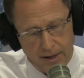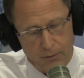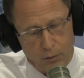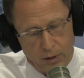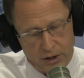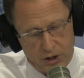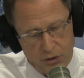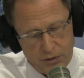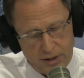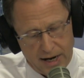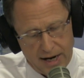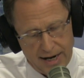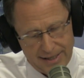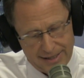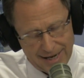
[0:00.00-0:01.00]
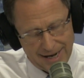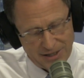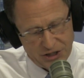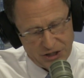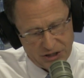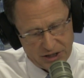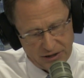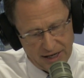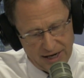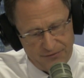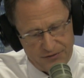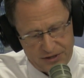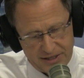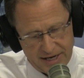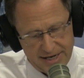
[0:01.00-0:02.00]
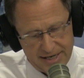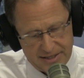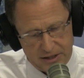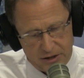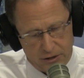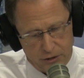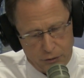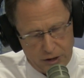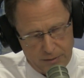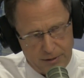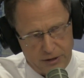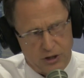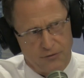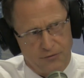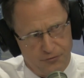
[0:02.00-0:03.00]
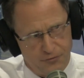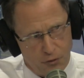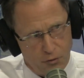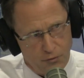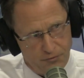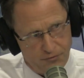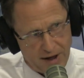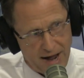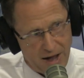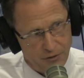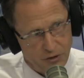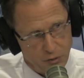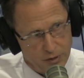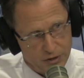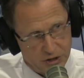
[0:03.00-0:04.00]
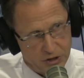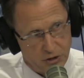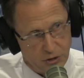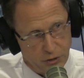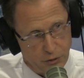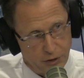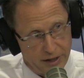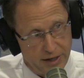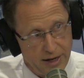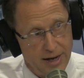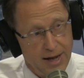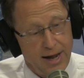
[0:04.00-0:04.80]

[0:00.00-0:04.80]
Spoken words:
when you die, not just the life estate is included, but the full value is included.